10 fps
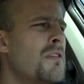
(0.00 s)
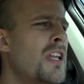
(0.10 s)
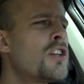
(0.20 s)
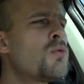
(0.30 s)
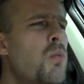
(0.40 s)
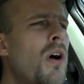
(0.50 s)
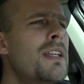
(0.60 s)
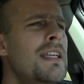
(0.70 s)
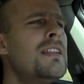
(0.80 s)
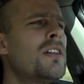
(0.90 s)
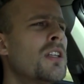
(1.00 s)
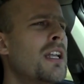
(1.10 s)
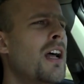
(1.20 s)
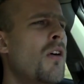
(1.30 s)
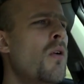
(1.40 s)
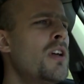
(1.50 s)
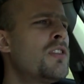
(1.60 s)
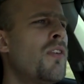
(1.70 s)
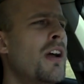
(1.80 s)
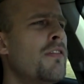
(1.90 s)
There's one detail that I always
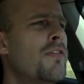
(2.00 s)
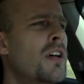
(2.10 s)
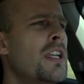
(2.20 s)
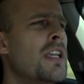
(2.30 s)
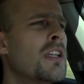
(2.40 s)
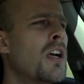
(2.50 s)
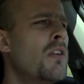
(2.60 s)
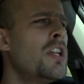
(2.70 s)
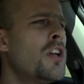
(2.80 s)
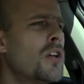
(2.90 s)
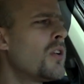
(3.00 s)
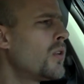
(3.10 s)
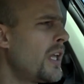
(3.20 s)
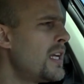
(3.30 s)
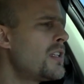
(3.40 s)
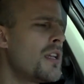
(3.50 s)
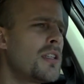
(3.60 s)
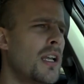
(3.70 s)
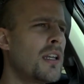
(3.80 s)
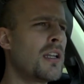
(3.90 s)
find funny. You know, in the good old days, they
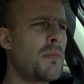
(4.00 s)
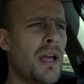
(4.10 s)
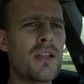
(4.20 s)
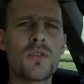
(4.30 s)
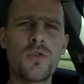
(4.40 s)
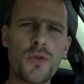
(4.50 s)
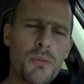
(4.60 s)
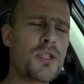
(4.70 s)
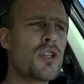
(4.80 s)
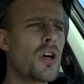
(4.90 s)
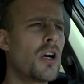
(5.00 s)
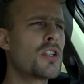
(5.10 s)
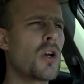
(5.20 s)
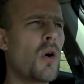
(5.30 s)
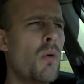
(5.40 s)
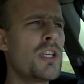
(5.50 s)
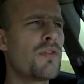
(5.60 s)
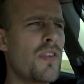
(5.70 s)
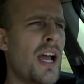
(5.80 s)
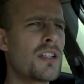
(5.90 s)
said that a manual transmission car is always
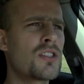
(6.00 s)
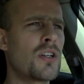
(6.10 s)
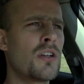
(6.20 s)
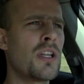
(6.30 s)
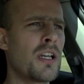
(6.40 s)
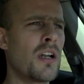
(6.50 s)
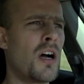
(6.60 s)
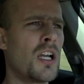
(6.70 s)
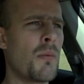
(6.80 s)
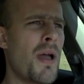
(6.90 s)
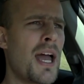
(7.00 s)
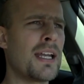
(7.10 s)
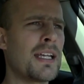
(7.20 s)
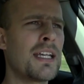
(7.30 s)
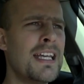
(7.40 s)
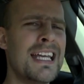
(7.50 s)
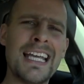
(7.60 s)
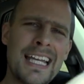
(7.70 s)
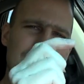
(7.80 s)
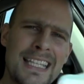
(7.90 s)
faster than an automatic.
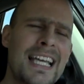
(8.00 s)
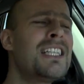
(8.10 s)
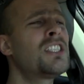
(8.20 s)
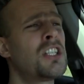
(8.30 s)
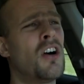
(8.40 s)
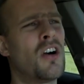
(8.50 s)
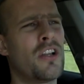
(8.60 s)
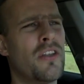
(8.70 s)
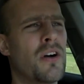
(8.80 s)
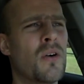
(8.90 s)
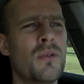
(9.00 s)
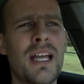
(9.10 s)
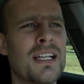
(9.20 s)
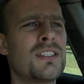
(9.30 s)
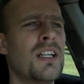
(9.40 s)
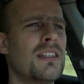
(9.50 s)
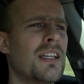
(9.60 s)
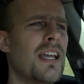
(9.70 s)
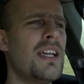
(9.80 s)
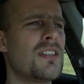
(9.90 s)
In this car, though, that is not the
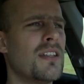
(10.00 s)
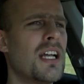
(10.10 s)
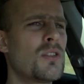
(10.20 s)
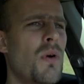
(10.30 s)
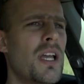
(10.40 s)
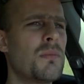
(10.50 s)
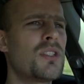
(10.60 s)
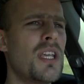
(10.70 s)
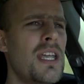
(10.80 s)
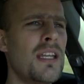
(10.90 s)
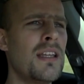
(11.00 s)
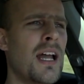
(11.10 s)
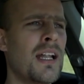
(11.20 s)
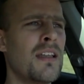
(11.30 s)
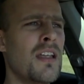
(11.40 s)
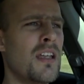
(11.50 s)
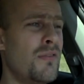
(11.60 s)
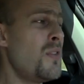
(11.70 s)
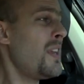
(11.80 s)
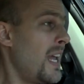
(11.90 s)
case, and that's why I'm saying that
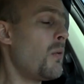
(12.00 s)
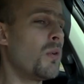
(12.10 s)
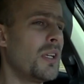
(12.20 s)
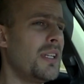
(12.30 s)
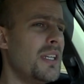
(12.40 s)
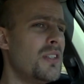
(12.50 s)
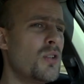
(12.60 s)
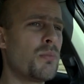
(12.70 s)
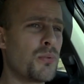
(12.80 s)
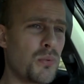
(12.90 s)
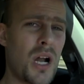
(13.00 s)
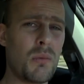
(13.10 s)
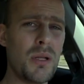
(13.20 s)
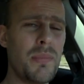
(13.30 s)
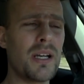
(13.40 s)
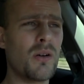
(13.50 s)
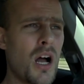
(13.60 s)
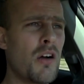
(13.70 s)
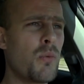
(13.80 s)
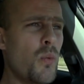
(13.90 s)
if you get one of these, you're probably better
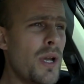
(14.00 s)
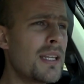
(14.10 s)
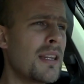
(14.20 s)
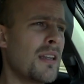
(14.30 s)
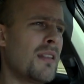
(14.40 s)
off with